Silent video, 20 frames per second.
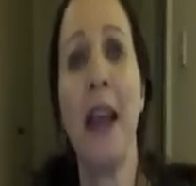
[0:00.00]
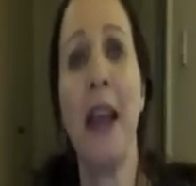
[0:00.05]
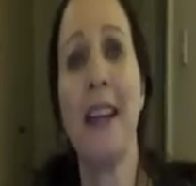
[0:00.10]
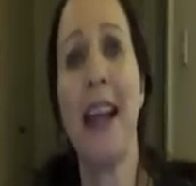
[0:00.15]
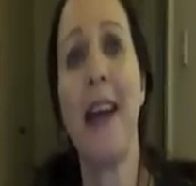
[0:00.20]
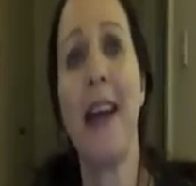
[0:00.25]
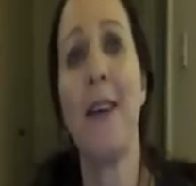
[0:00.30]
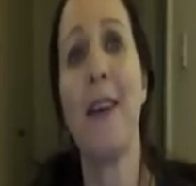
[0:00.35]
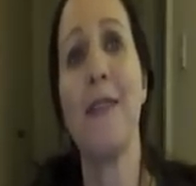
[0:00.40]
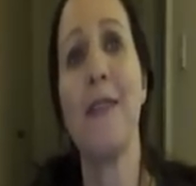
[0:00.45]

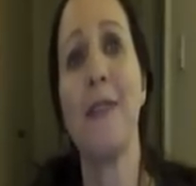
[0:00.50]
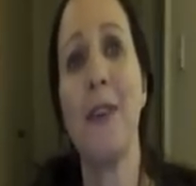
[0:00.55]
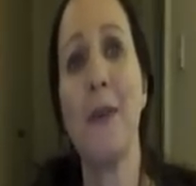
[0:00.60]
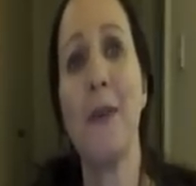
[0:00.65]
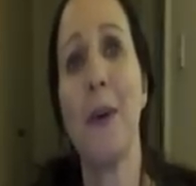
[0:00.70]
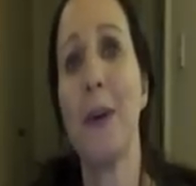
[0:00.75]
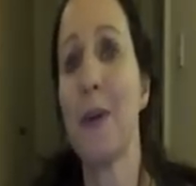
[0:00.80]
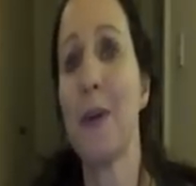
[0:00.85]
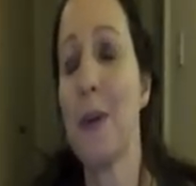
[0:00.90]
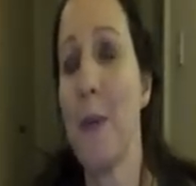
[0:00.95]
Now, if you
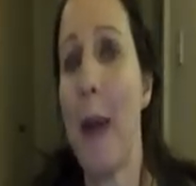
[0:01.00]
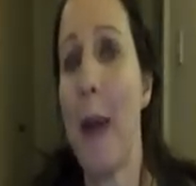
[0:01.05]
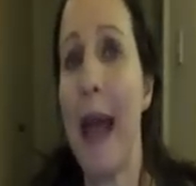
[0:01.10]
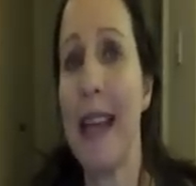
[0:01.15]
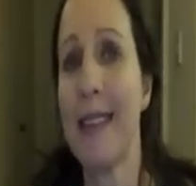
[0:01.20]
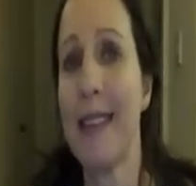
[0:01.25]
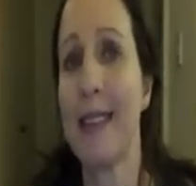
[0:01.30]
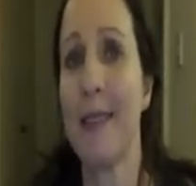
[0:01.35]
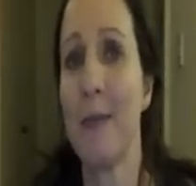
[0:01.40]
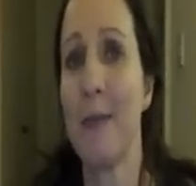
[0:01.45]
want to
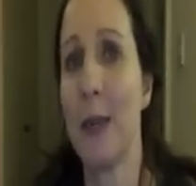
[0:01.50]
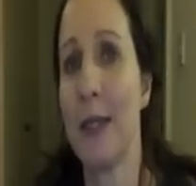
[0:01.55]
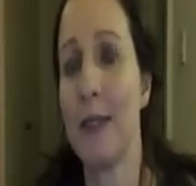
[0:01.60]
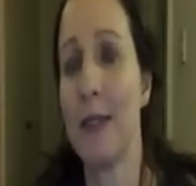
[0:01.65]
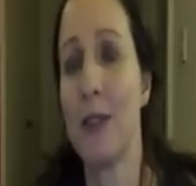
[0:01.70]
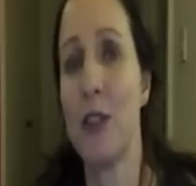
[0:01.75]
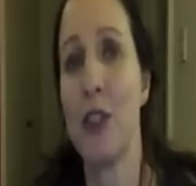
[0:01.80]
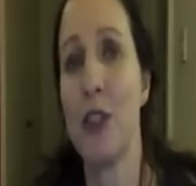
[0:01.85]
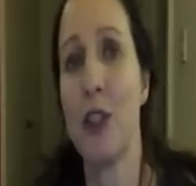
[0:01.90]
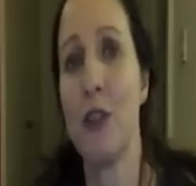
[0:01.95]
pay
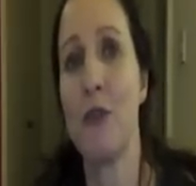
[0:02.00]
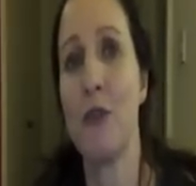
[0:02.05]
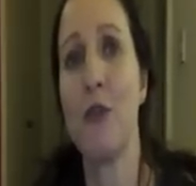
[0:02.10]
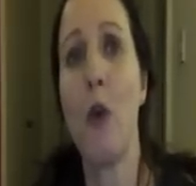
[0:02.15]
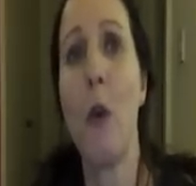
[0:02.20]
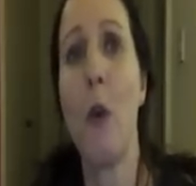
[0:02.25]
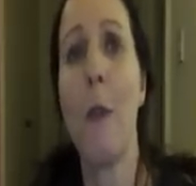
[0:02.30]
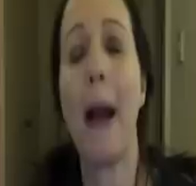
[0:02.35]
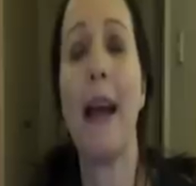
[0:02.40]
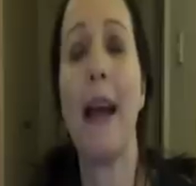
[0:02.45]
someone to
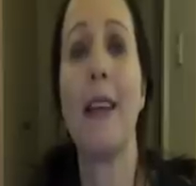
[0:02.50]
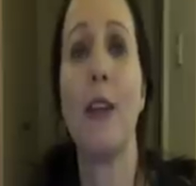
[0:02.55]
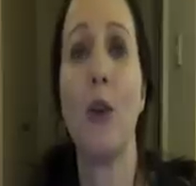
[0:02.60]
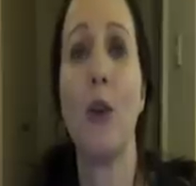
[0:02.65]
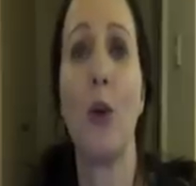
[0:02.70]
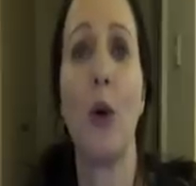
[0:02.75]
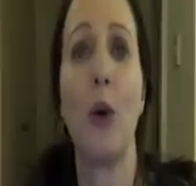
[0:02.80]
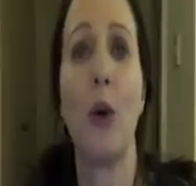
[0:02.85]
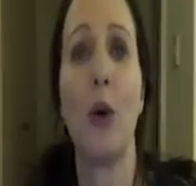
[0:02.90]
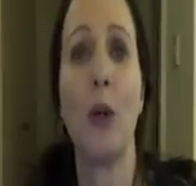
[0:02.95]
format
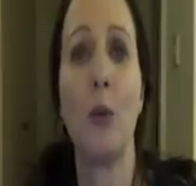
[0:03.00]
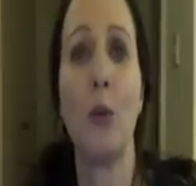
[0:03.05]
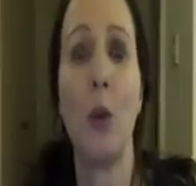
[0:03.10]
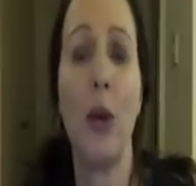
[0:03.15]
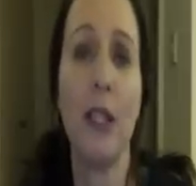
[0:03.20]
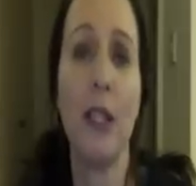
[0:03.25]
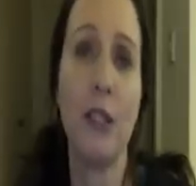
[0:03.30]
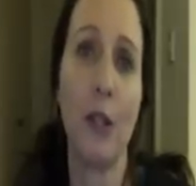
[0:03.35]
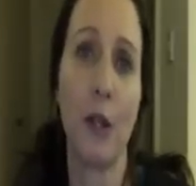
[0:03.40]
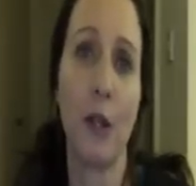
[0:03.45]
your
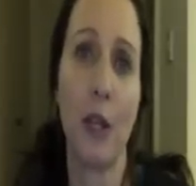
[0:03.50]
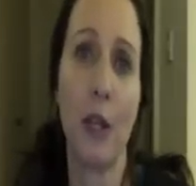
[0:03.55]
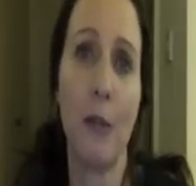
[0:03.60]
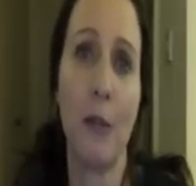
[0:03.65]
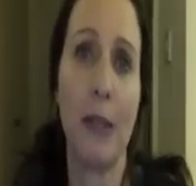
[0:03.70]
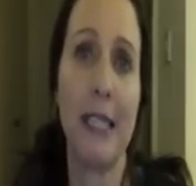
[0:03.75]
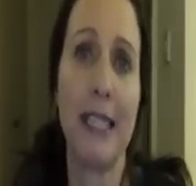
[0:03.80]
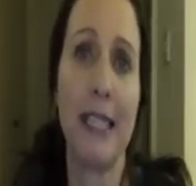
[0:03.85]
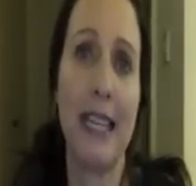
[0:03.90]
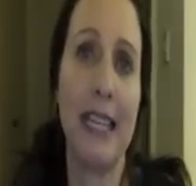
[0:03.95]
Word
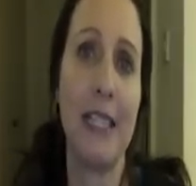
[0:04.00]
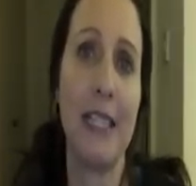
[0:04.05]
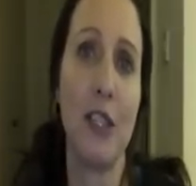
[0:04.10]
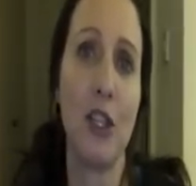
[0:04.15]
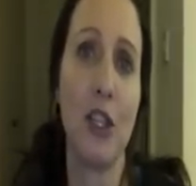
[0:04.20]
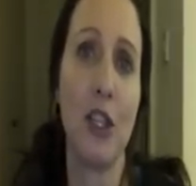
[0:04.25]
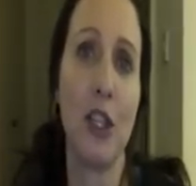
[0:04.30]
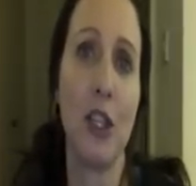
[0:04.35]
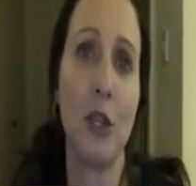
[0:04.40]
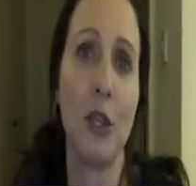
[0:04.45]
document
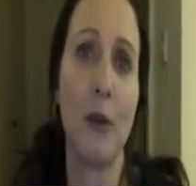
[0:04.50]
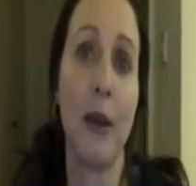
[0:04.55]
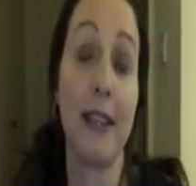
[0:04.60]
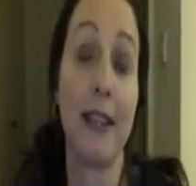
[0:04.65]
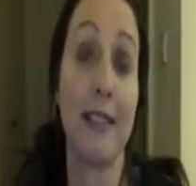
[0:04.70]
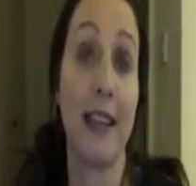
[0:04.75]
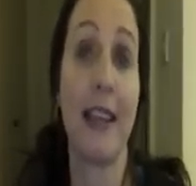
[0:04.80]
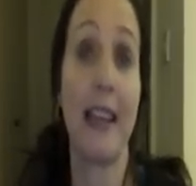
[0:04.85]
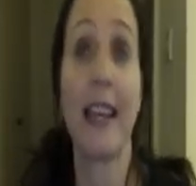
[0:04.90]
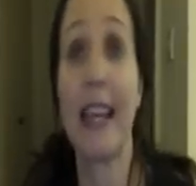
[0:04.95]
into,
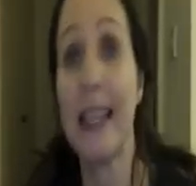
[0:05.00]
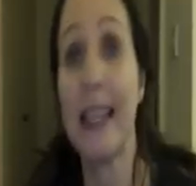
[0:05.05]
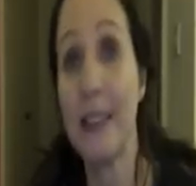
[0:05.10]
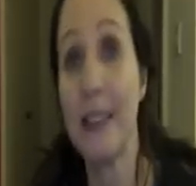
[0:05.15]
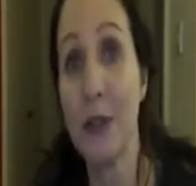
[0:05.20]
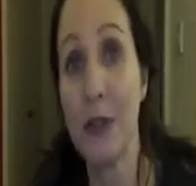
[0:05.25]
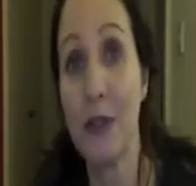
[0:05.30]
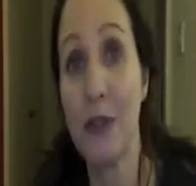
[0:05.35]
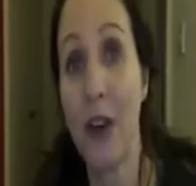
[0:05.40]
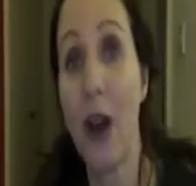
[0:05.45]
say, a
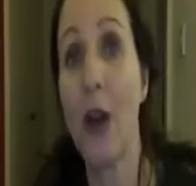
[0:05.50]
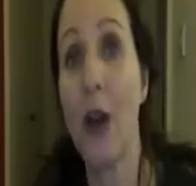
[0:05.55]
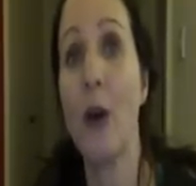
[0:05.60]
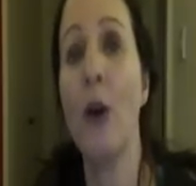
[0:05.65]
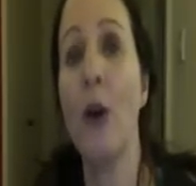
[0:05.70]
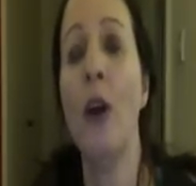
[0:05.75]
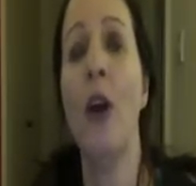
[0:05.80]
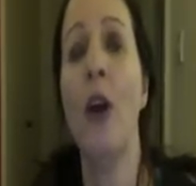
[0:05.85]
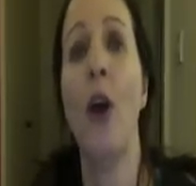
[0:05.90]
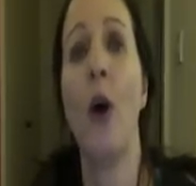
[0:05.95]
Kindle
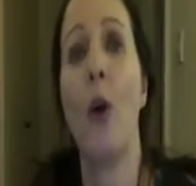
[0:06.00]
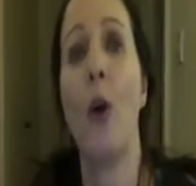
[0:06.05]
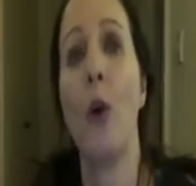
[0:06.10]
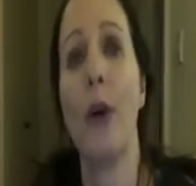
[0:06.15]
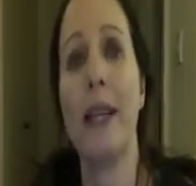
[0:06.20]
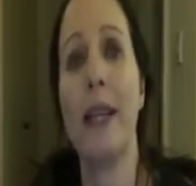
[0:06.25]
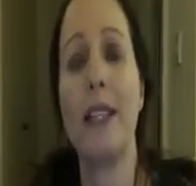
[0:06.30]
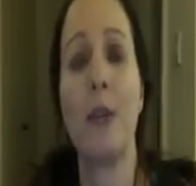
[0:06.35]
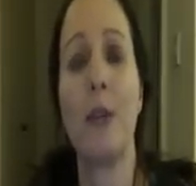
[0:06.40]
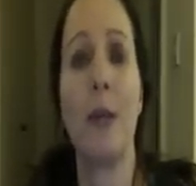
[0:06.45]
file
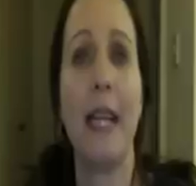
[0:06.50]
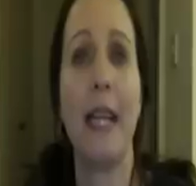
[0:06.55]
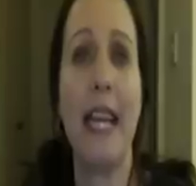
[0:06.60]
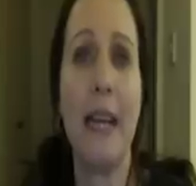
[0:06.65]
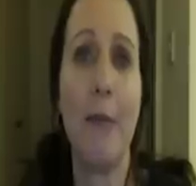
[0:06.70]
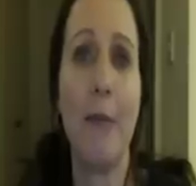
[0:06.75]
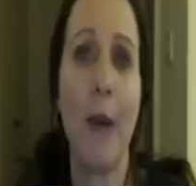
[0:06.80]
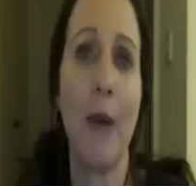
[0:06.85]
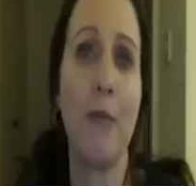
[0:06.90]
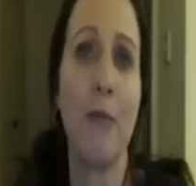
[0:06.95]
or into an
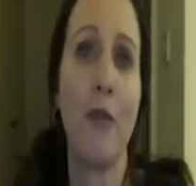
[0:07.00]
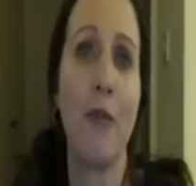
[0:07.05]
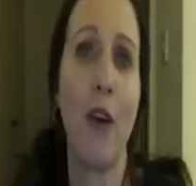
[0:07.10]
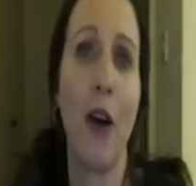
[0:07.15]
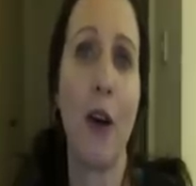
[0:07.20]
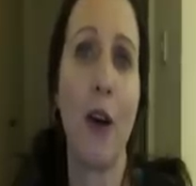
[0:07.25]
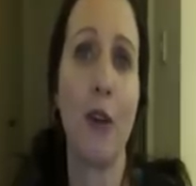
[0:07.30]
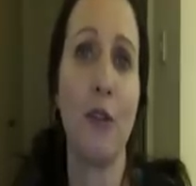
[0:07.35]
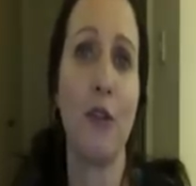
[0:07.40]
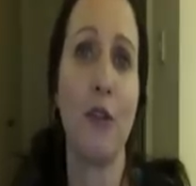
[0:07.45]
EPUB
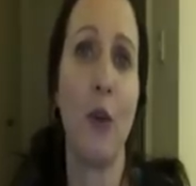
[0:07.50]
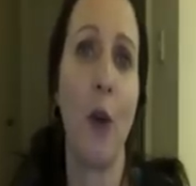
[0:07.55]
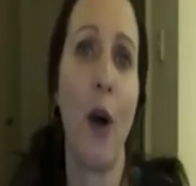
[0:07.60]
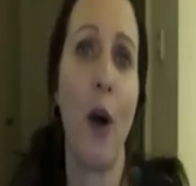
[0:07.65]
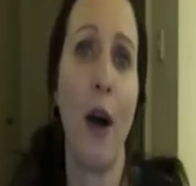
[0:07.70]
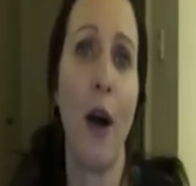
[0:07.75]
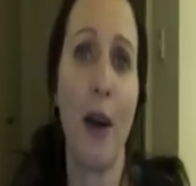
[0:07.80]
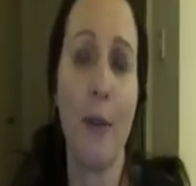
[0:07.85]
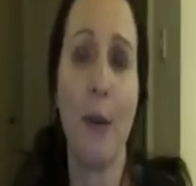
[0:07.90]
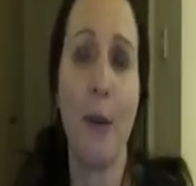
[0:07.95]
file for
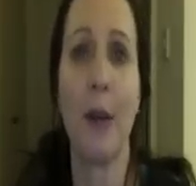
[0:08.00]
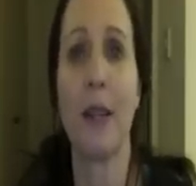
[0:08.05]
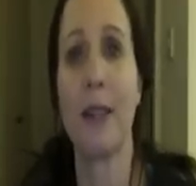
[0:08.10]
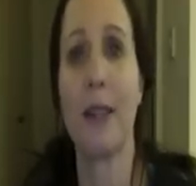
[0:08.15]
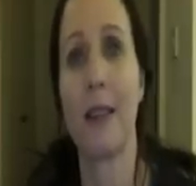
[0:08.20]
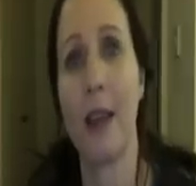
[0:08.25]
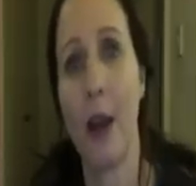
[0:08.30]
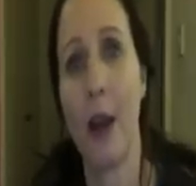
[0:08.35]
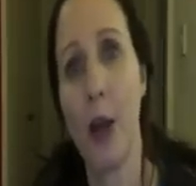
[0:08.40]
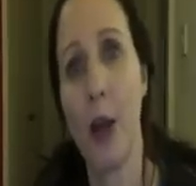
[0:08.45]

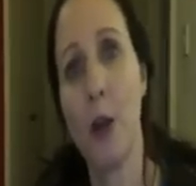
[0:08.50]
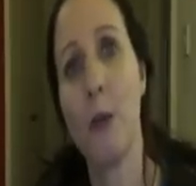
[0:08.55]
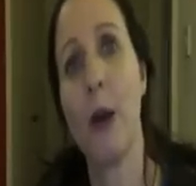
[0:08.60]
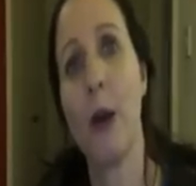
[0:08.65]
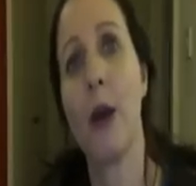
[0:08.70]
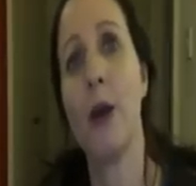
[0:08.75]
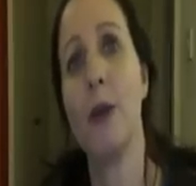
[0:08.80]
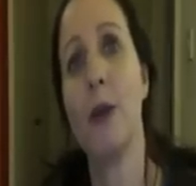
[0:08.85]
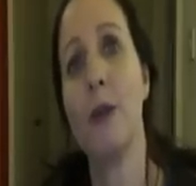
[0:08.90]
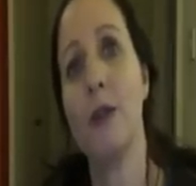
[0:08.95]
iBooks,
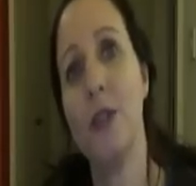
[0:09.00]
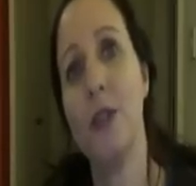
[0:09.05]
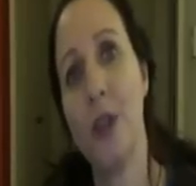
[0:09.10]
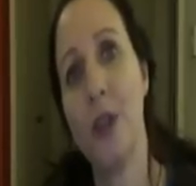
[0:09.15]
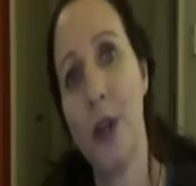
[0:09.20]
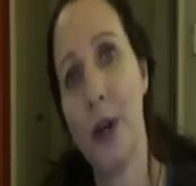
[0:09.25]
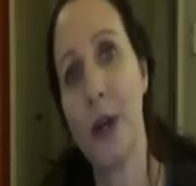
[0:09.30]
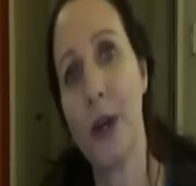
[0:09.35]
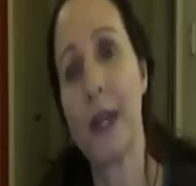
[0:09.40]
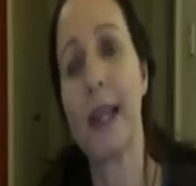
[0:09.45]
Kobo,
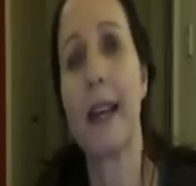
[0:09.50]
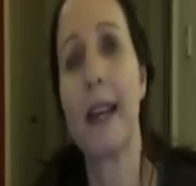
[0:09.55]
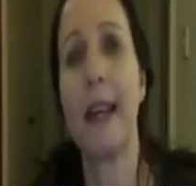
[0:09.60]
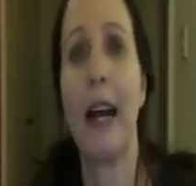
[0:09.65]
Nook,